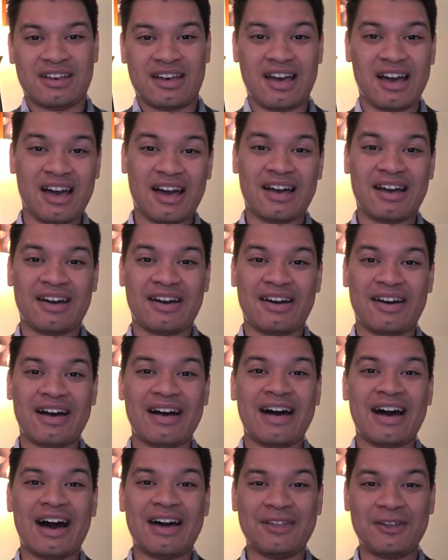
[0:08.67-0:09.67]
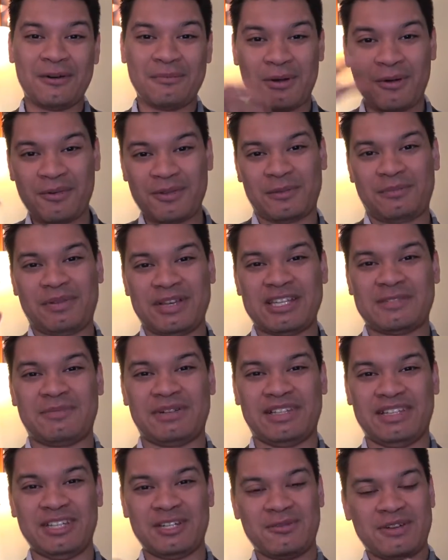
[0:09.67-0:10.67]
I know I'm all over the place,
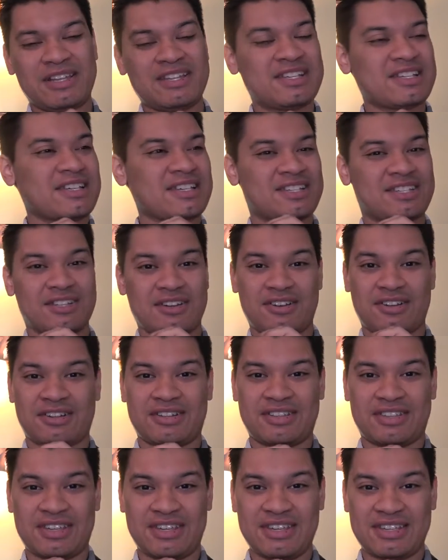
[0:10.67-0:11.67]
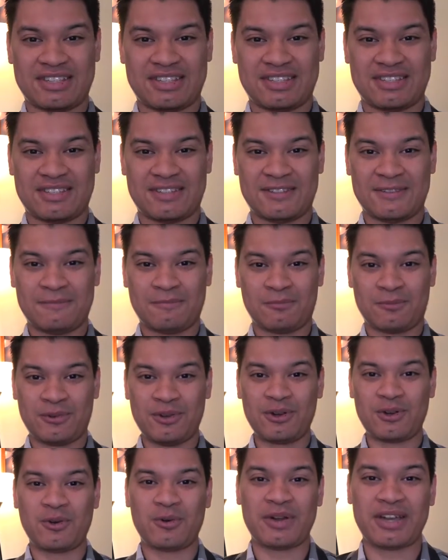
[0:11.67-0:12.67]
but you know what? Let's just get started. This,
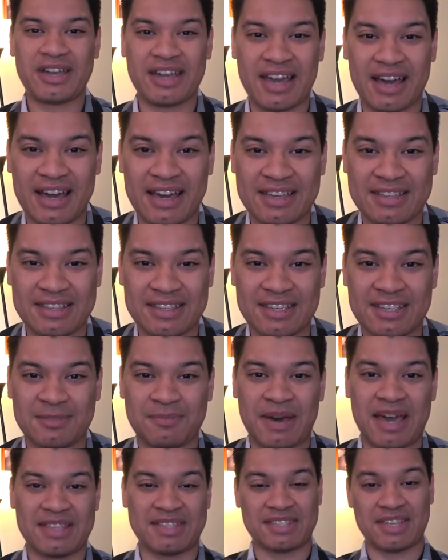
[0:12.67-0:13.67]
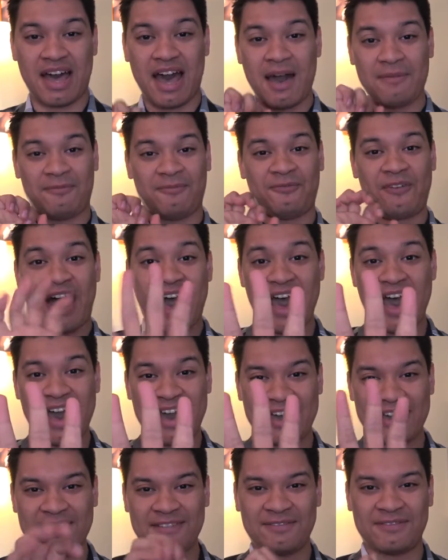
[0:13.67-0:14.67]
real quick, guys, is my top
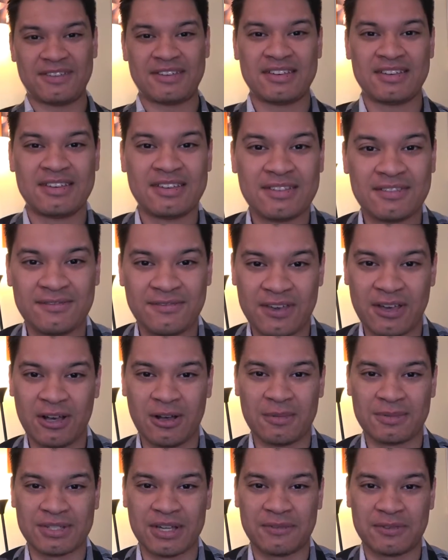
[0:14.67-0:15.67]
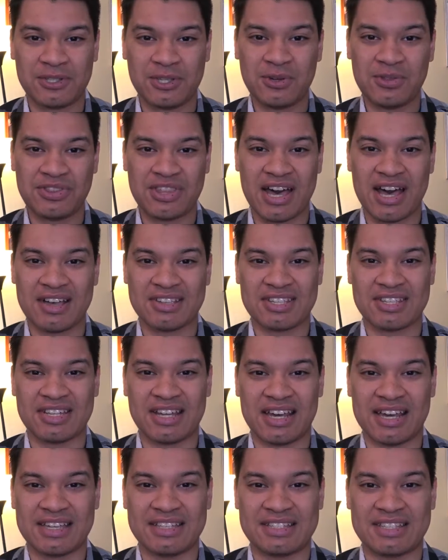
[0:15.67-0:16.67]
five films of
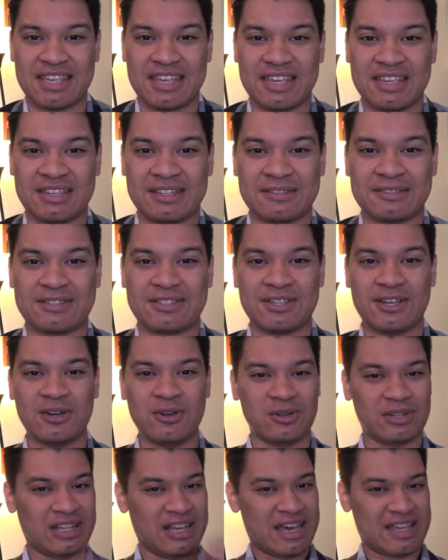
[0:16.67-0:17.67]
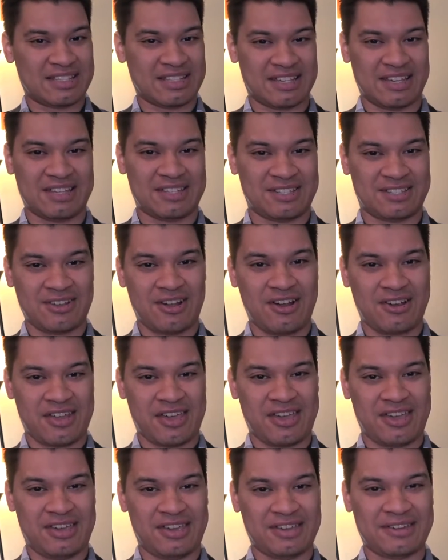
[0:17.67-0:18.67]
2019. So let's get
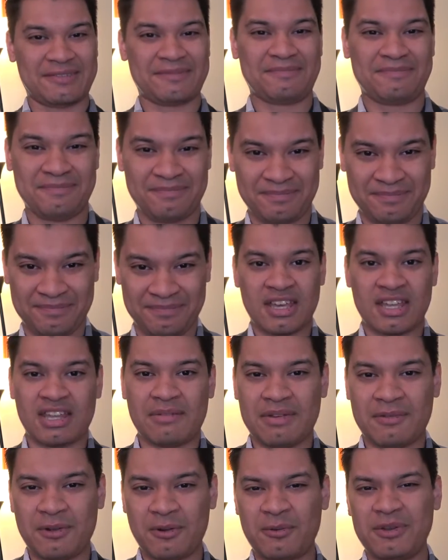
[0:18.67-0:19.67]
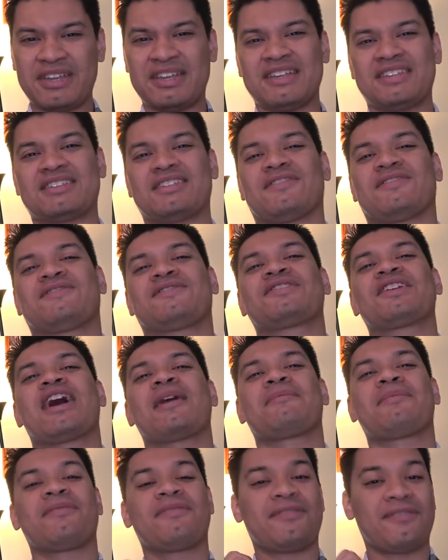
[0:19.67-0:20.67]
started. Now, before we get to the
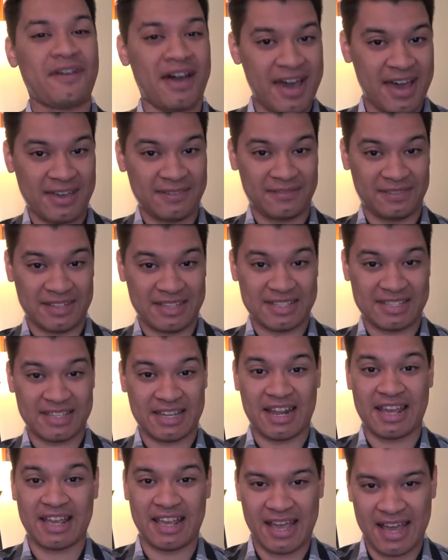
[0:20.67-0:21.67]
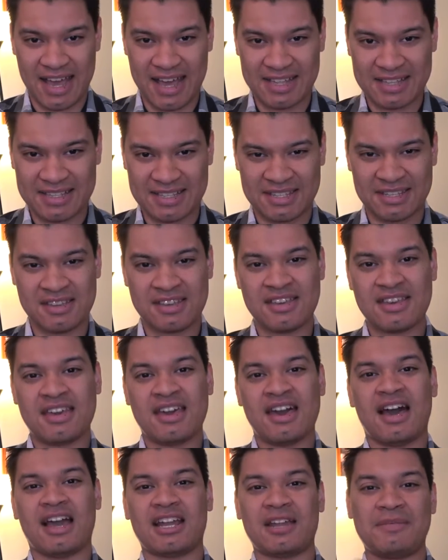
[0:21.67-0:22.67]
top five list that I got,
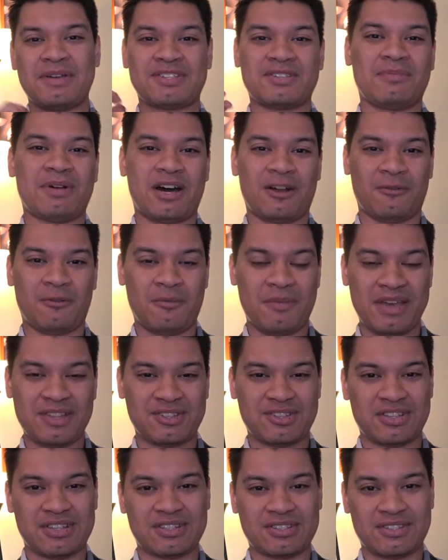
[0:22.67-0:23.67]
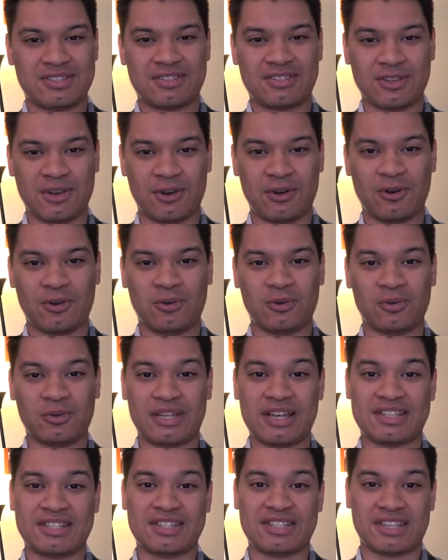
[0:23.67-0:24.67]
I'm gonna make some honorable mentions. So
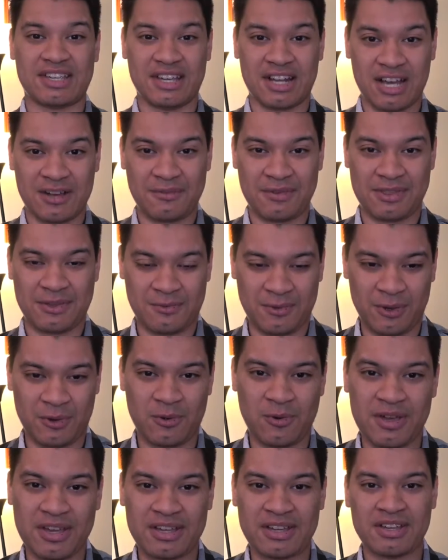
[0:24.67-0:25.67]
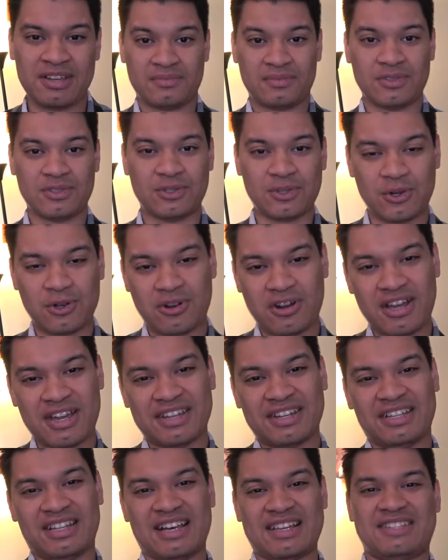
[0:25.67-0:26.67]
let's just get on with it real quick. Dora
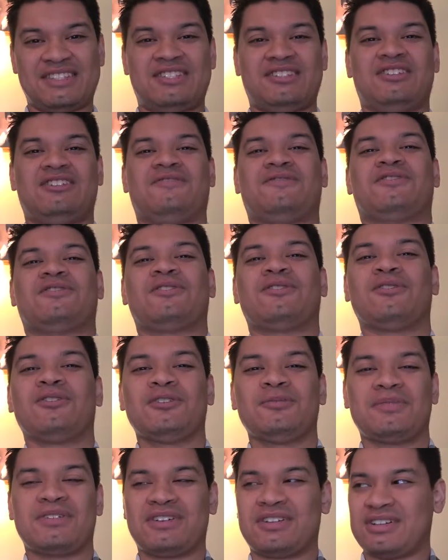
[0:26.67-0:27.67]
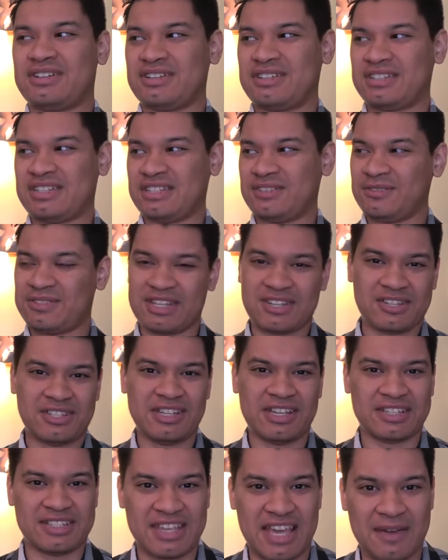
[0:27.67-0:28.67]
and the Lost City of Gold, because it was
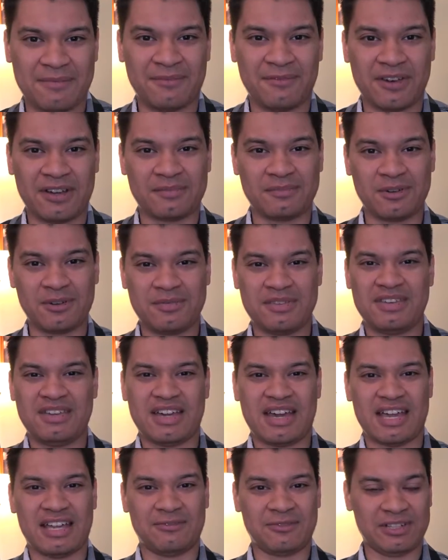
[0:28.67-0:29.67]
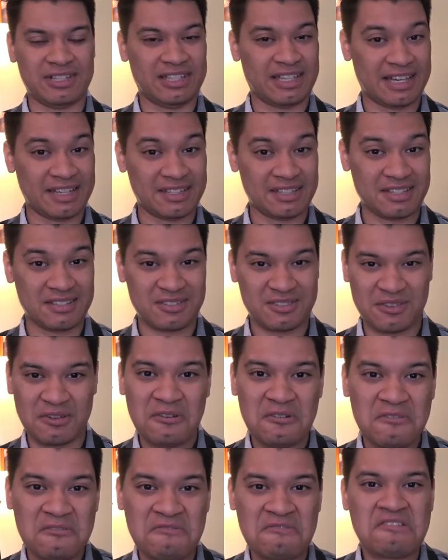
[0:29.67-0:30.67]
actually a damn fun movie. I really liked it.
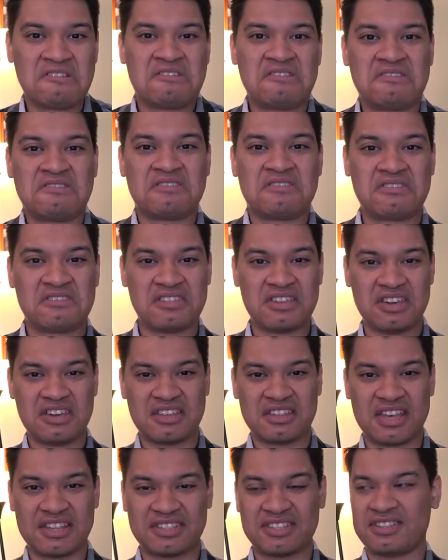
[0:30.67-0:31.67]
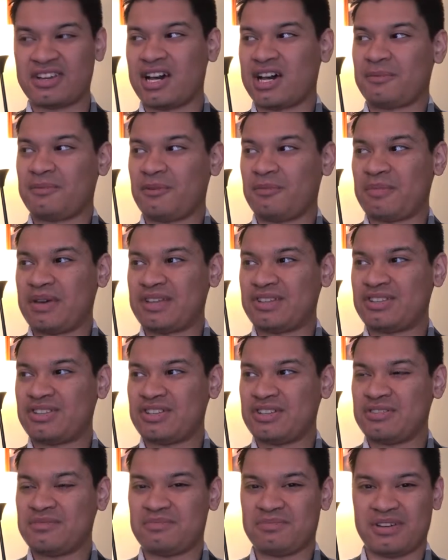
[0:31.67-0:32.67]
So yeah, that's an honorable
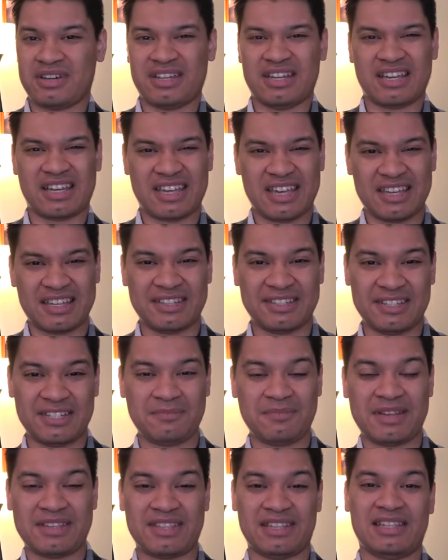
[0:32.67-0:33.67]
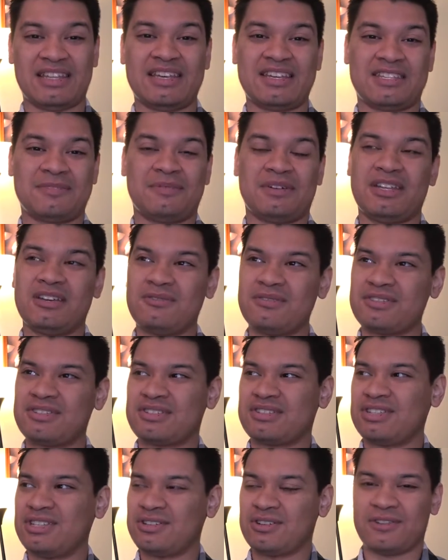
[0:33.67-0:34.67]
mention. But again, it didn't make the list, but it
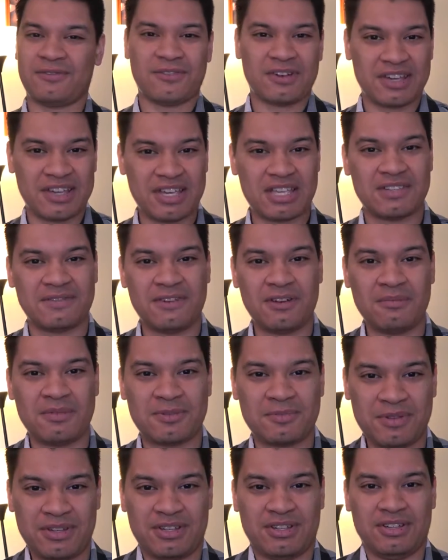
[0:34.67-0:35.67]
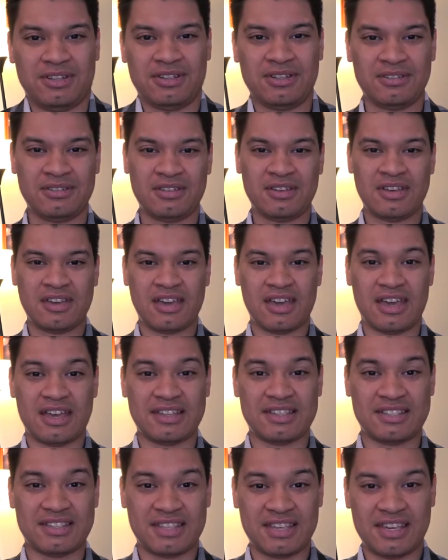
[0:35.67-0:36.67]
was, you know, for a kids film, it's pretty good.
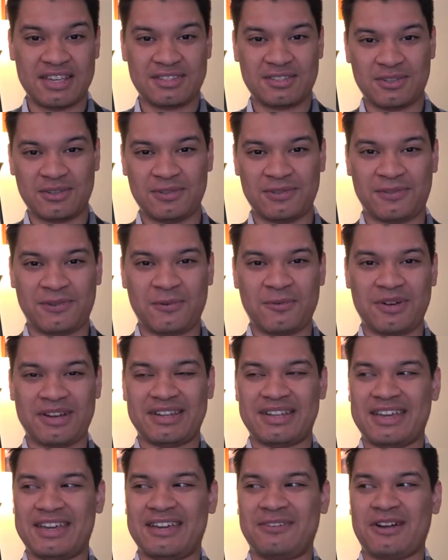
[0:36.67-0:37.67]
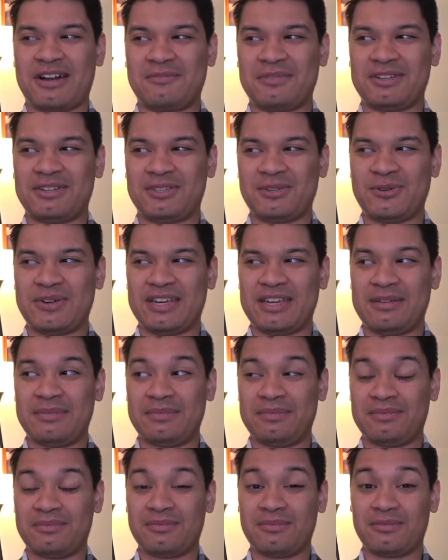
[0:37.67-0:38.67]
And stay tuned for one day. I'm gonna do
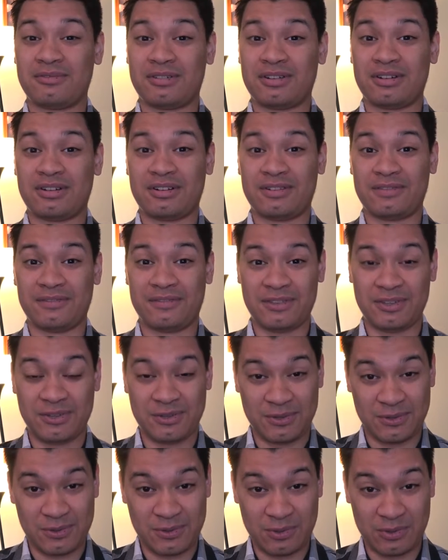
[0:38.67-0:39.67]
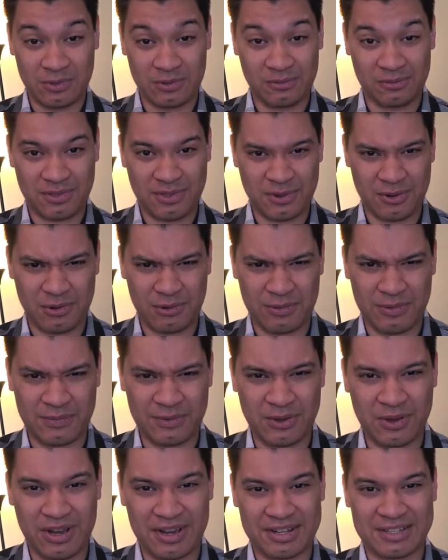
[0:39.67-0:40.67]
a review, thorough
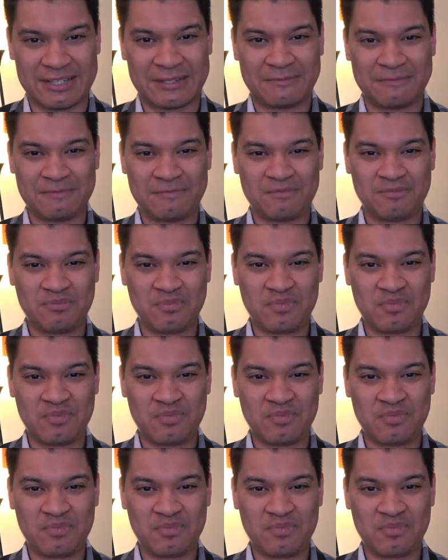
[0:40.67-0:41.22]
review on it.